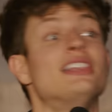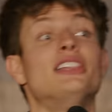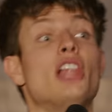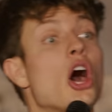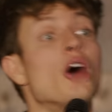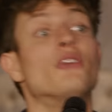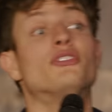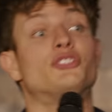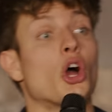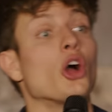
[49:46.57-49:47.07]

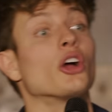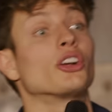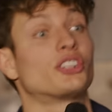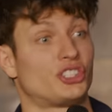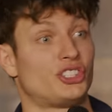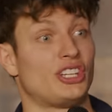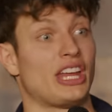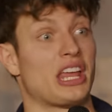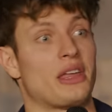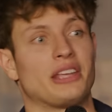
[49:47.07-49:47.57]
love dark
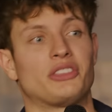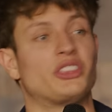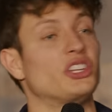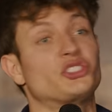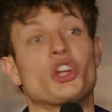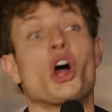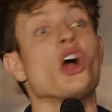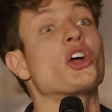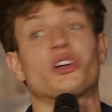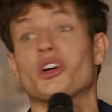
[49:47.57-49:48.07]
shit. Like, the
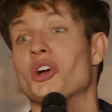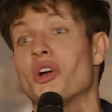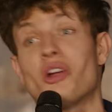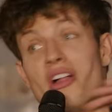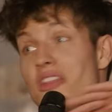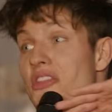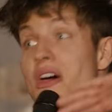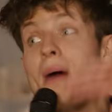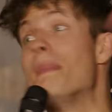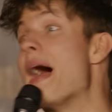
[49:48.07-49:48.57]
darker,
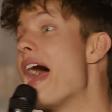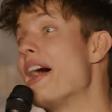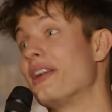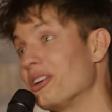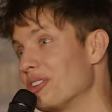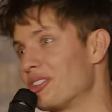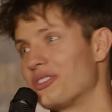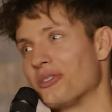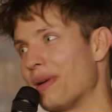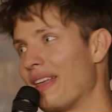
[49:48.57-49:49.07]
the
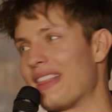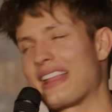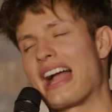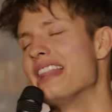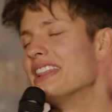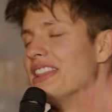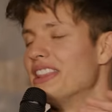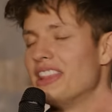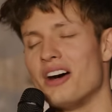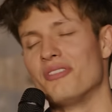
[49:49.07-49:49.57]
better to me.
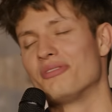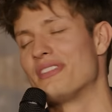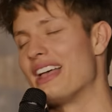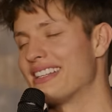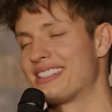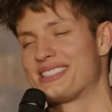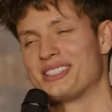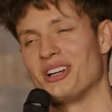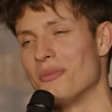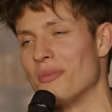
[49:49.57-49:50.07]
Like, I love
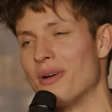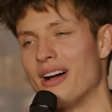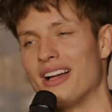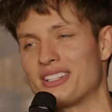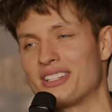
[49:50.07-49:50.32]
that so